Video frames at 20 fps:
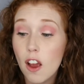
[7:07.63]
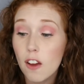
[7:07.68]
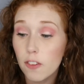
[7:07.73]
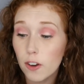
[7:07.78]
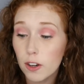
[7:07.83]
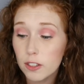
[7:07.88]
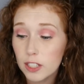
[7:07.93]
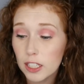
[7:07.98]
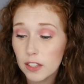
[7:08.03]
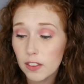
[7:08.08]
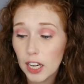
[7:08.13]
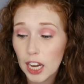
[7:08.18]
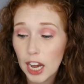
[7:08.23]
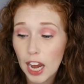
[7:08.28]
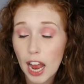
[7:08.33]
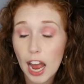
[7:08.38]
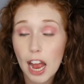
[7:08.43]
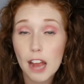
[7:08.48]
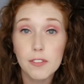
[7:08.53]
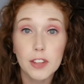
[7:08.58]
First thing that I
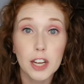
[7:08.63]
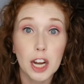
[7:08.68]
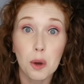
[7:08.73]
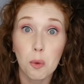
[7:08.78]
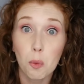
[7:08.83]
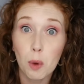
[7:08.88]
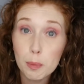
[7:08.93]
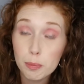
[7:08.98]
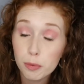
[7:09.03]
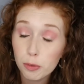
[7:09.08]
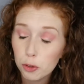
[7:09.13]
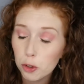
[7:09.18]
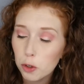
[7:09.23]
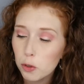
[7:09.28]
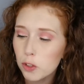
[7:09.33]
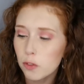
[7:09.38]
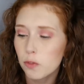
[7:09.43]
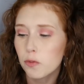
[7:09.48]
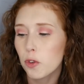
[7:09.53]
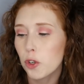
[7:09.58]
have that I whipped
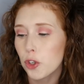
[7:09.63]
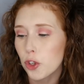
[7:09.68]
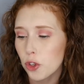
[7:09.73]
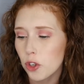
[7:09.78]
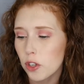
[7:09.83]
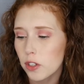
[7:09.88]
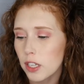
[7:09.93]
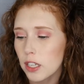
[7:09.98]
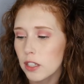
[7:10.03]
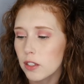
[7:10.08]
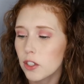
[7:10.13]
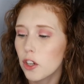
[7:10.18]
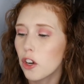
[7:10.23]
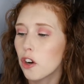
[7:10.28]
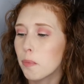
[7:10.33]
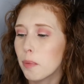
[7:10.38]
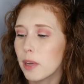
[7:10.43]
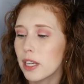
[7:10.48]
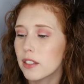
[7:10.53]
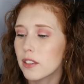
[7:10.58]
through is from Fortune Cookie
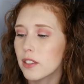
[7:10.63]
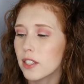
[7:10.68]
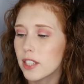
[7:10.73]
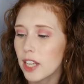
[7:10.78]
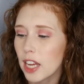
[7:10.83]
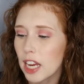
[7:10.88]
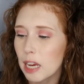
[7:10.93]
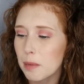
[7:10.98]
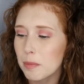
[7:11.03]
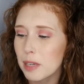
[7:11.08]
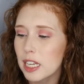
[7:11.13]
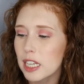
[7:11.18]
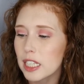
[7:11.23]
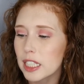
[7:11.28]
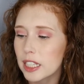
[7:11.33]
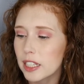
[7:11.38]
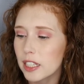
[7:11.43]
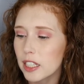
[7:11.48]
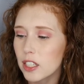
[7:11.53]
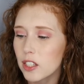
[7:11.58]
Soap. It's the Tammy
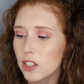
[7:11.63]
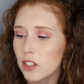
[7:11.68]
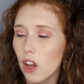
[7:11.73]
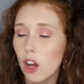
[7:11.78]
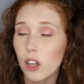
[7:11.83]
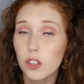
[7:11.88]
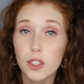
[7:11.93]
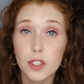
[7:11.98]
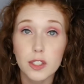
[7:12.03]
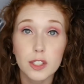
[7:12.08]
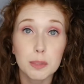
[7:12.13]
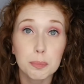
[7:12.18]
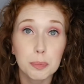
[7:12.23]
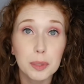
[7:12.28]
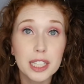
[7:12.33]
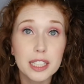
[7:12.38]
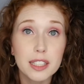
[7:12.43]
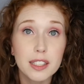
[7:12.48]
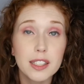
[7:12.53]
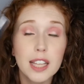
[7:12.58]
Sea Salt
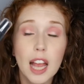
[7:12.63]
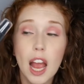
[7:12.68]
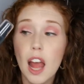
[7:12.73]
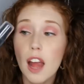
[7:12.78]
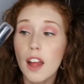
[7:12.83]
Spritz.